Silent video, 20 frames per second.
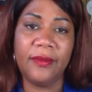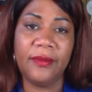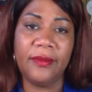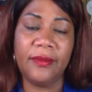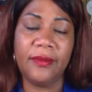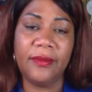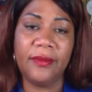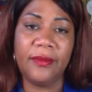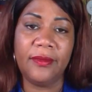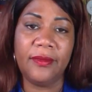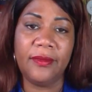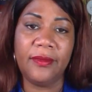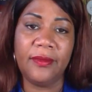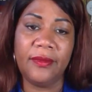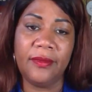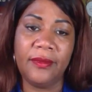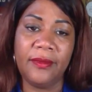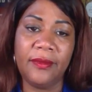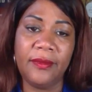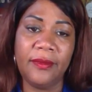
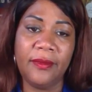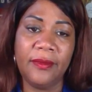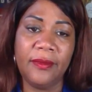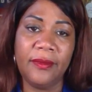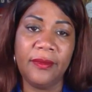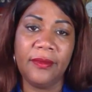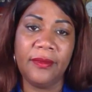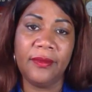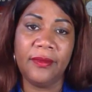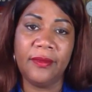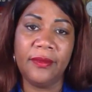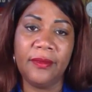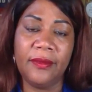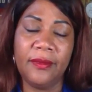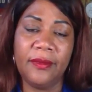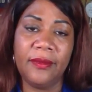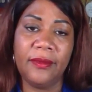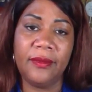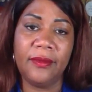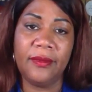
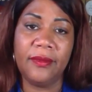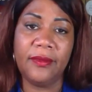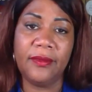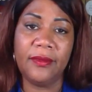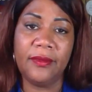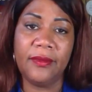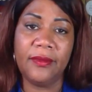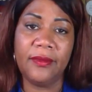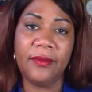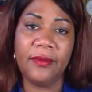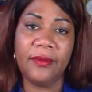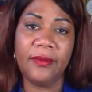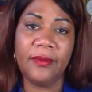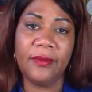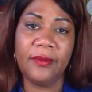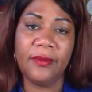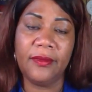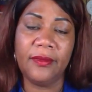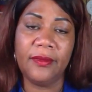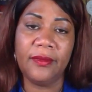
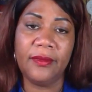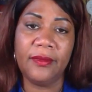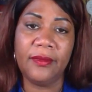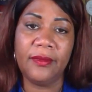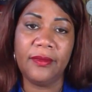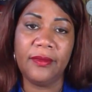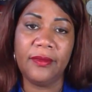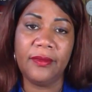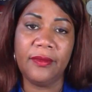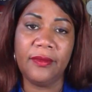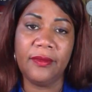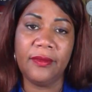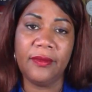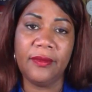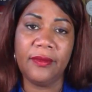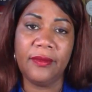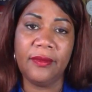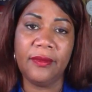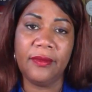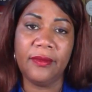
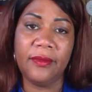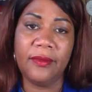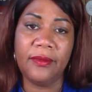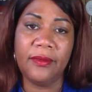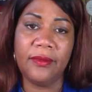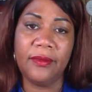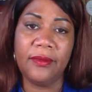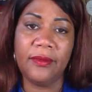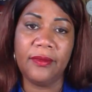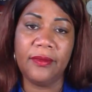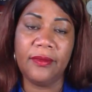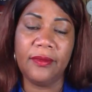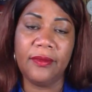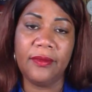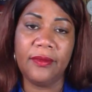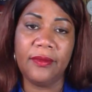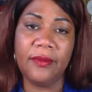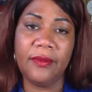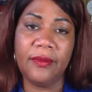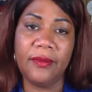
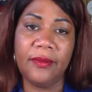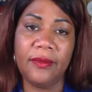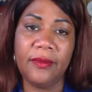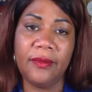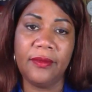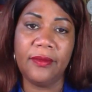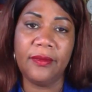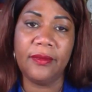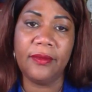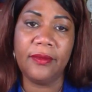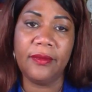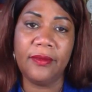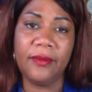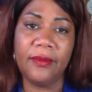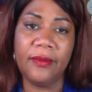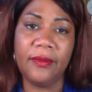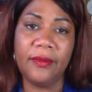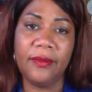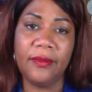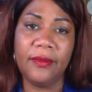
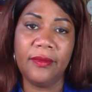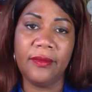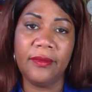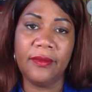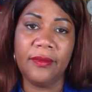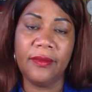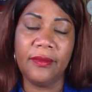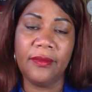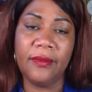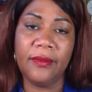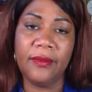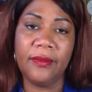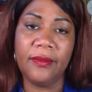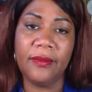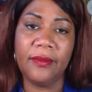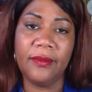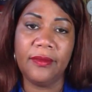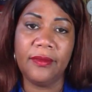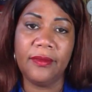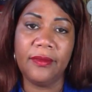
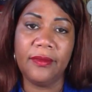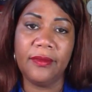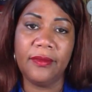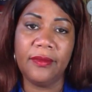(not speaking)